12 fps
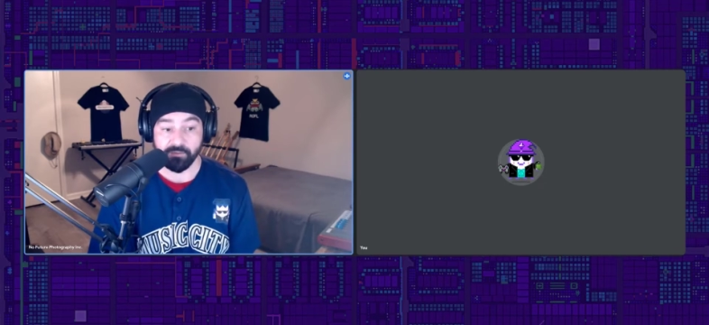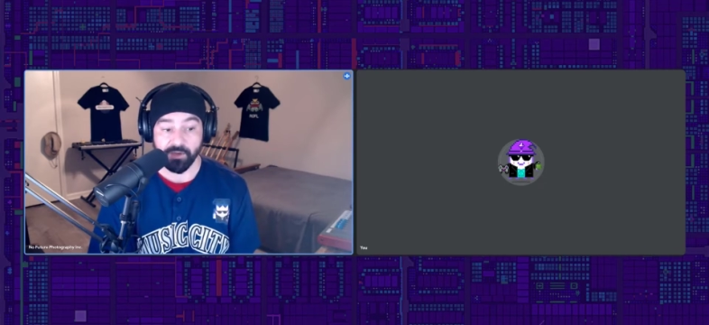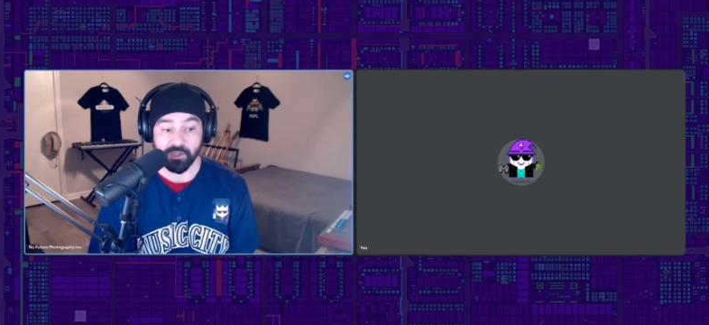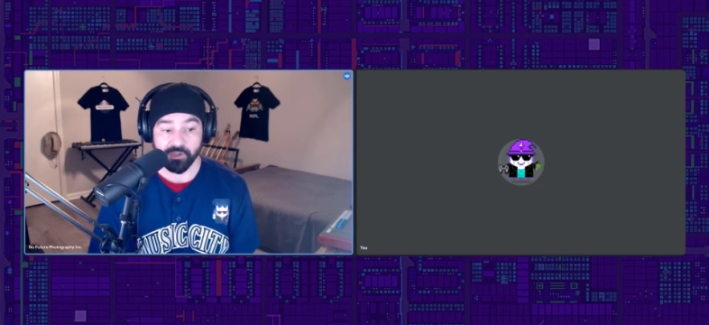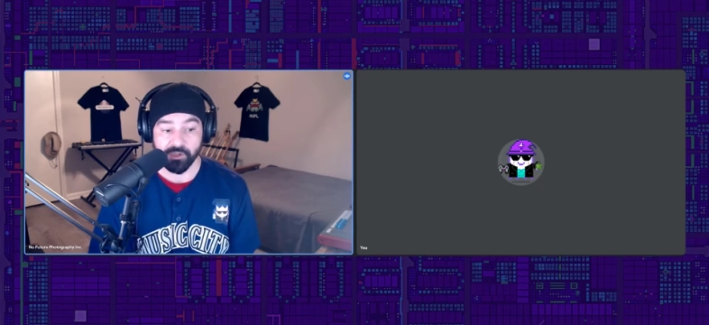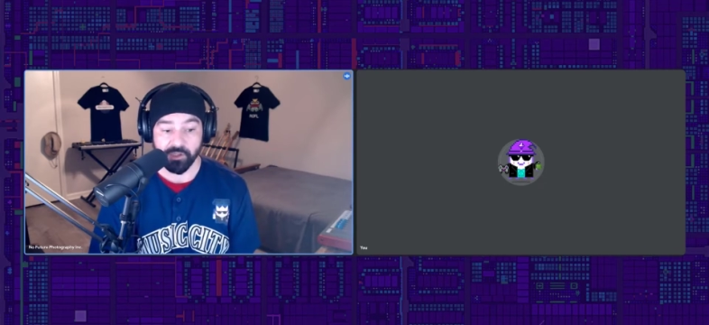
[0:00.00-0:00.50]

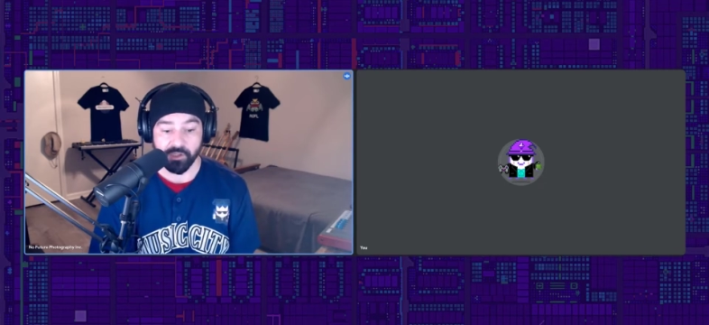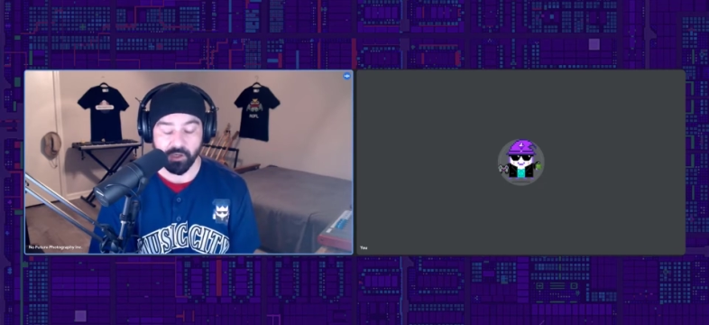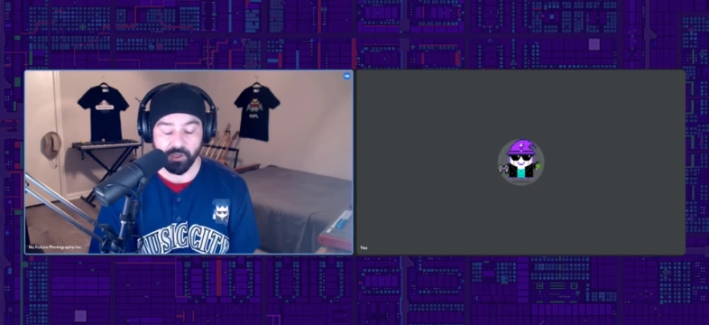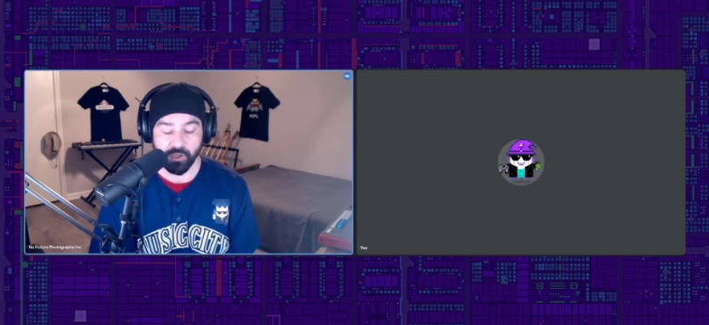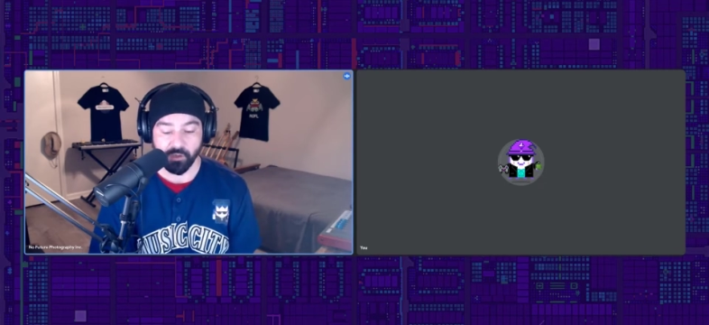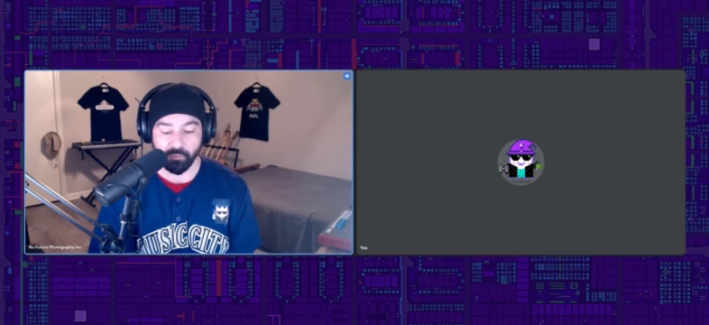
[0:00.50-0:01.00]
eventually
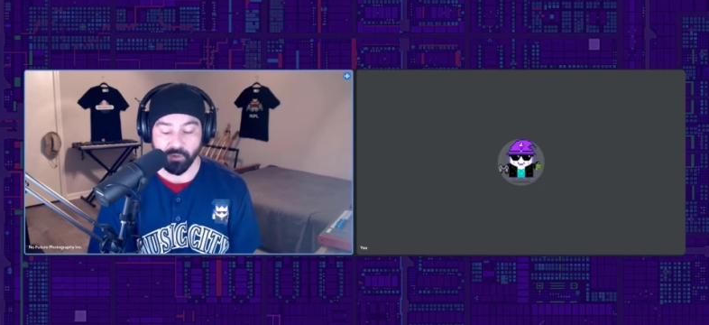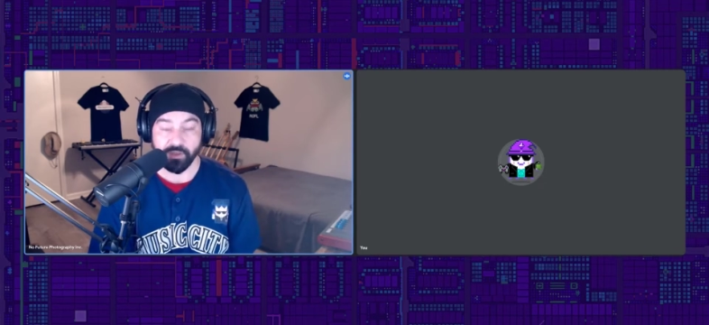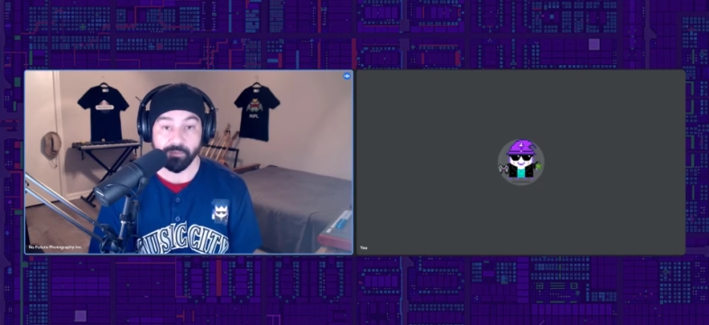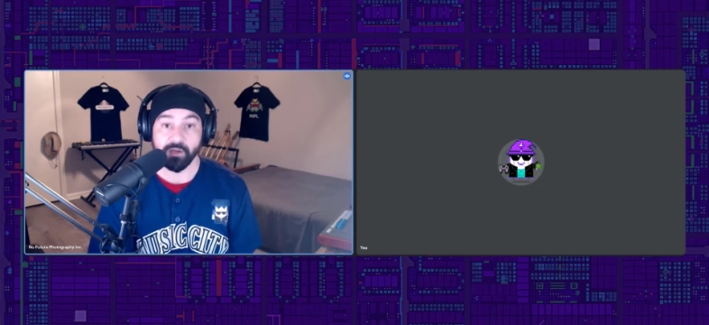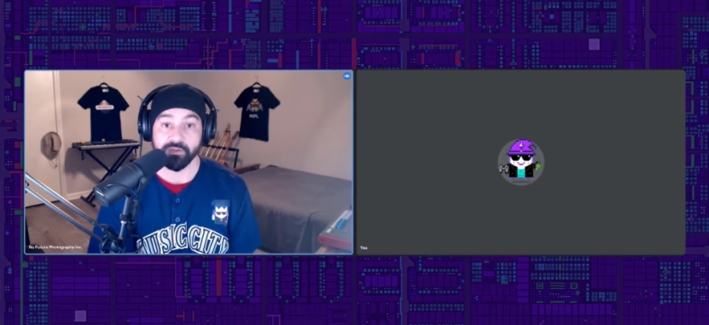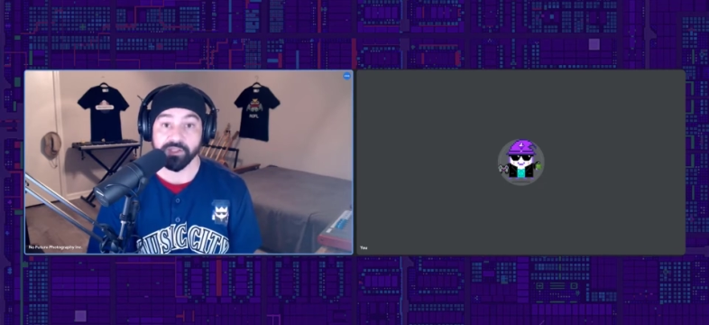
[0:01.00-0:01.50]
rent
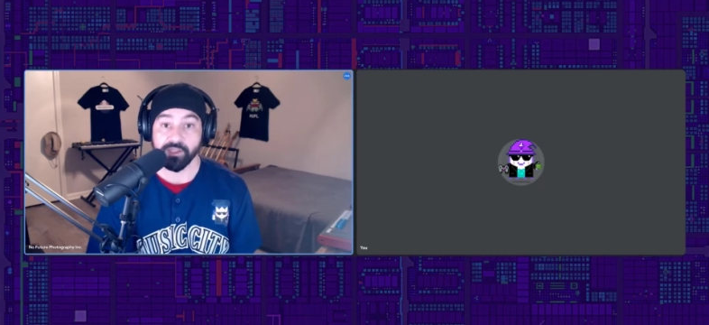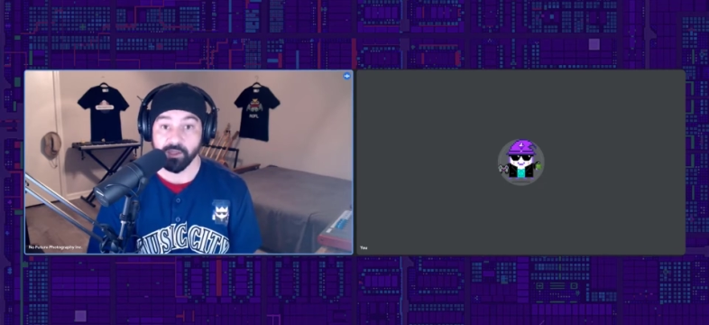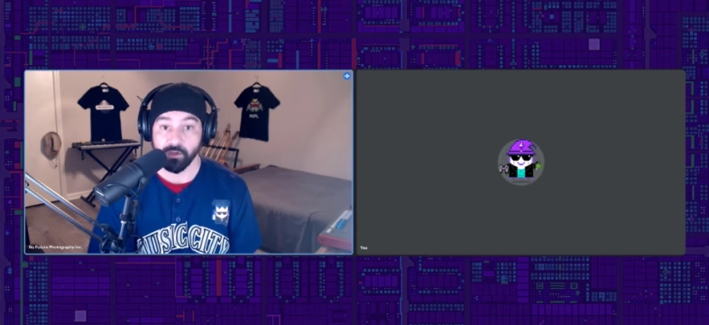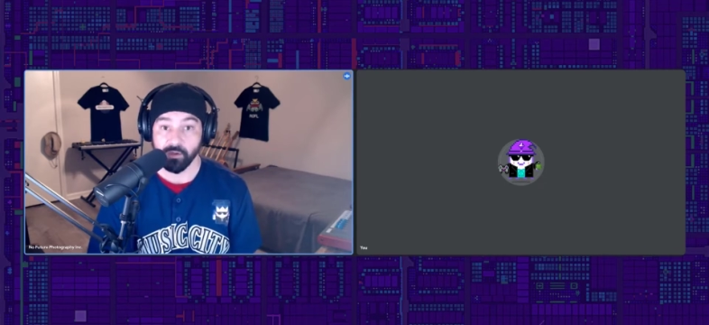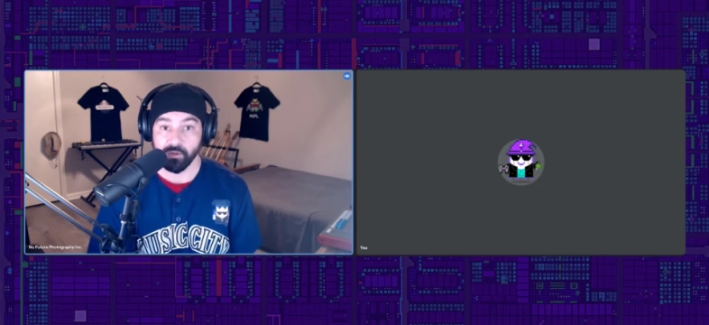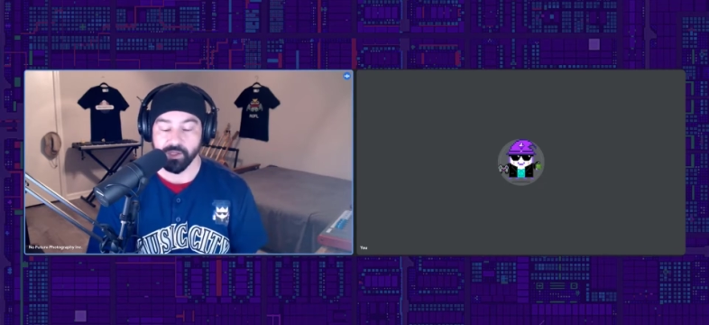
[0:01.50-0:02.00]
them out to
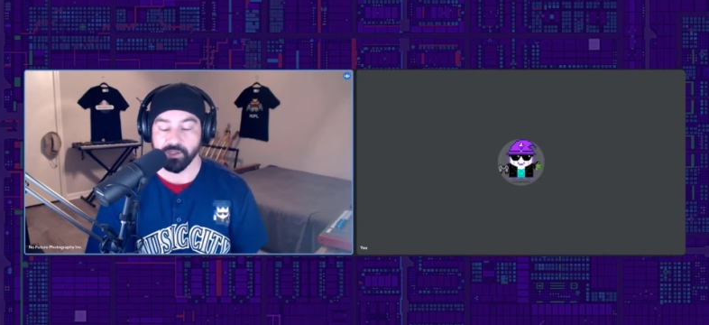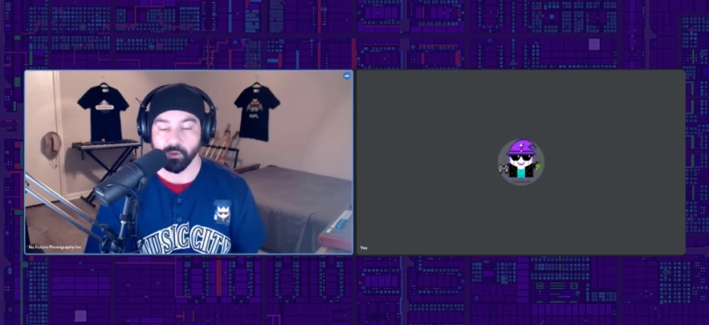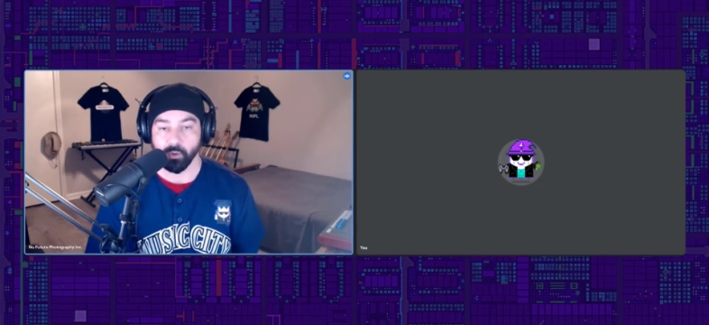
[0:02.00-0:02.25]
guilds,